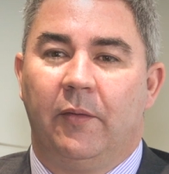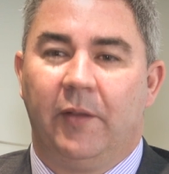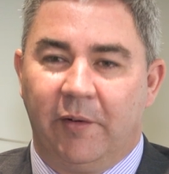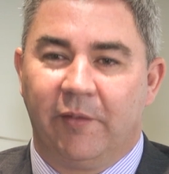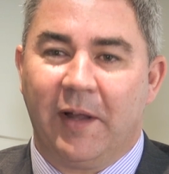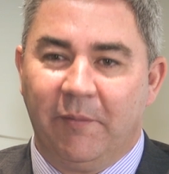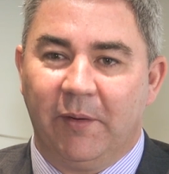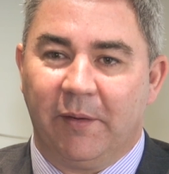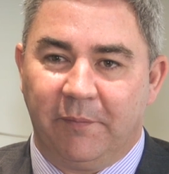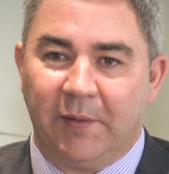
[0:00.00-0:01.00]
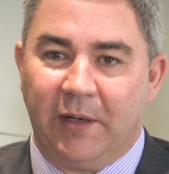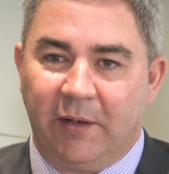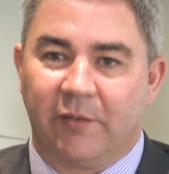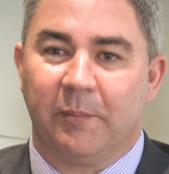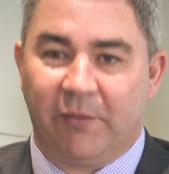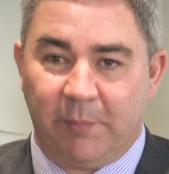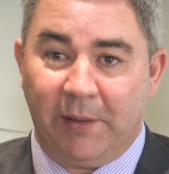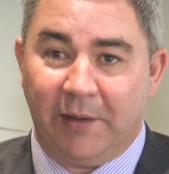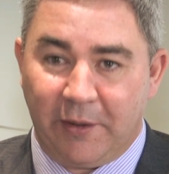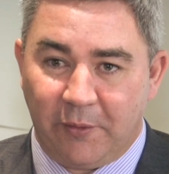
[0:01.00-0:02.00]
The discovery at Phoenix must
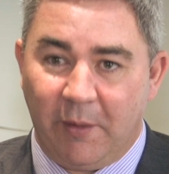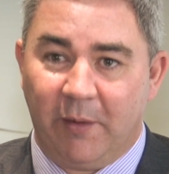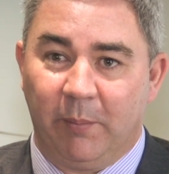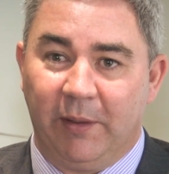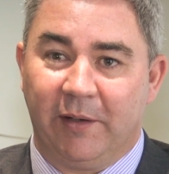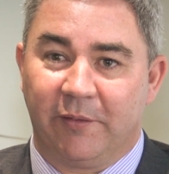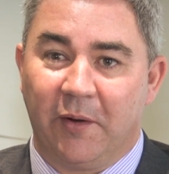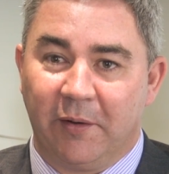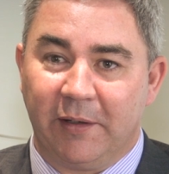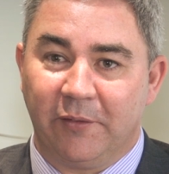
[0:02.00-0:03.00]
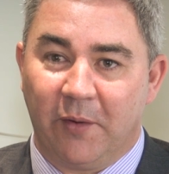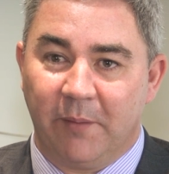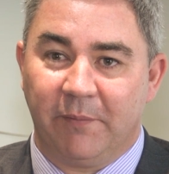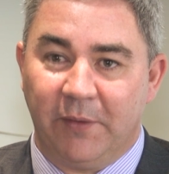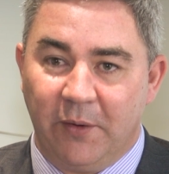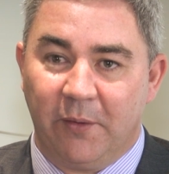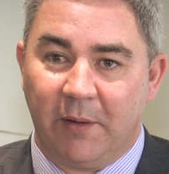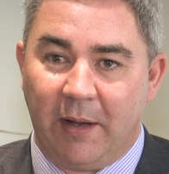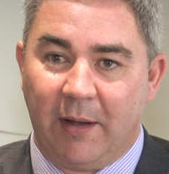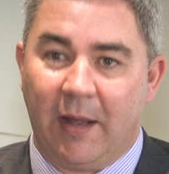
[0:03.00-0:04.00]
be an incredibly exciting time for
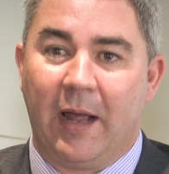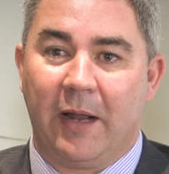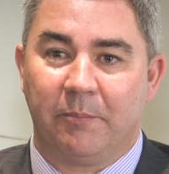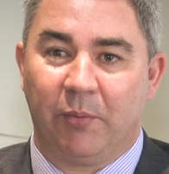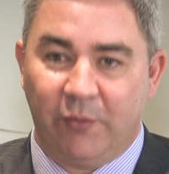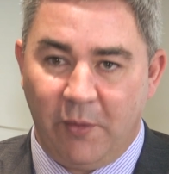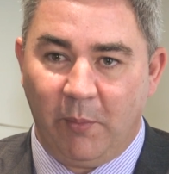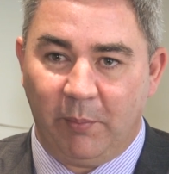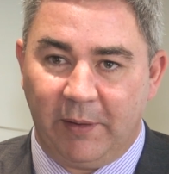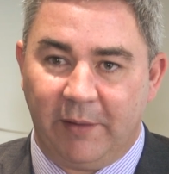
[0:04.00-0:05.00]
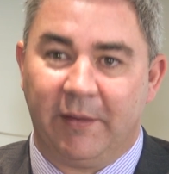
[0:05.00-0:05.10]
you and presumably